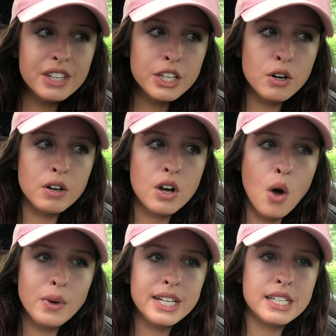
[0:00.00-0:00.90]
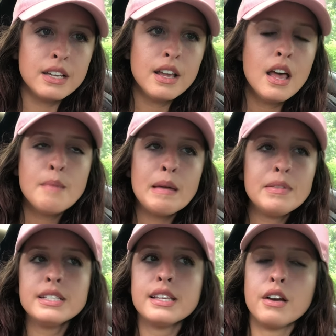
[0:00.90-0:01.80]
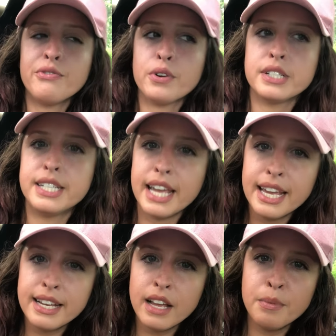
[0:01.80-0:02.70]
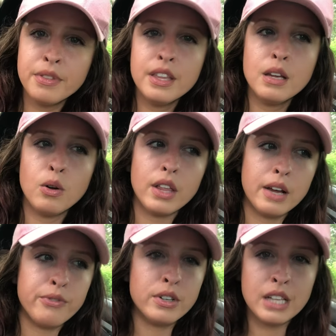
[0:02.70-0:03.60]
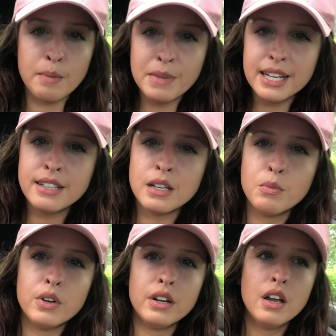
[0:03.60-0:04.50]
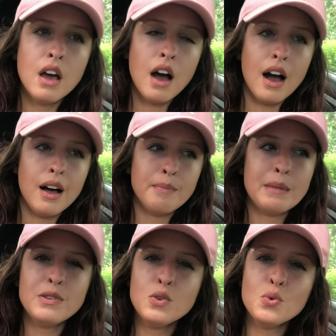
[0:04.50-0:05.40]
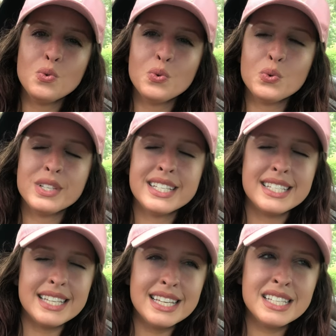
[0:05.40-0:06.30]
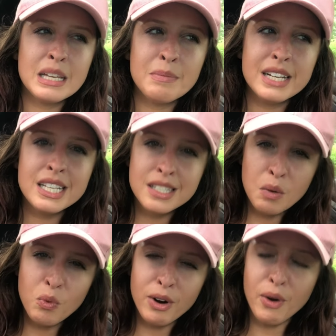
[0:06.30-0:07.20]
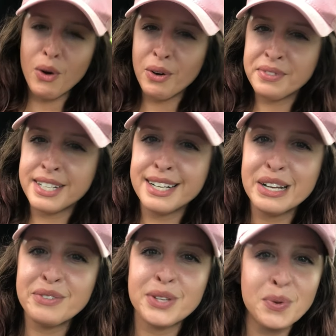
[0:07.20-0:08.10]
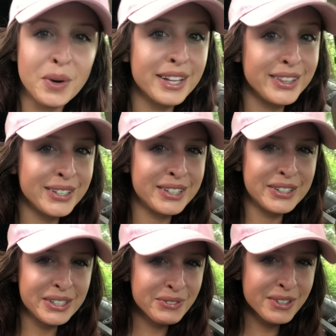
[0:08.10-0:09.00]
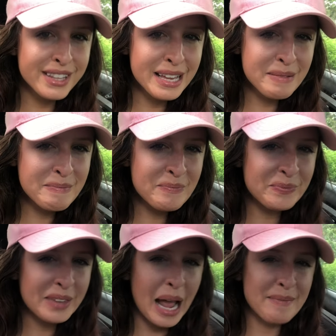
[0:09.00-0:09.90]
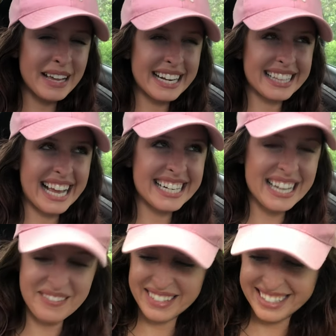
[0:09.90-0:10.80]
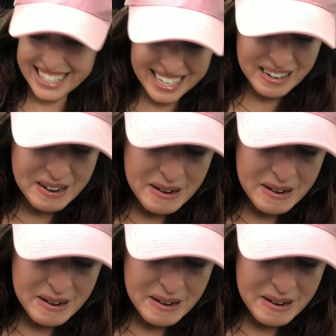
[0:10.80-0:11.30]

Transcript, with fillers: feel like you're going to. Maybe this is like a first date type of thing, or like a first time meeting someone. Um, maybe you see somebody somewhere often enough, so you want to look good for them I'm getting that definitely.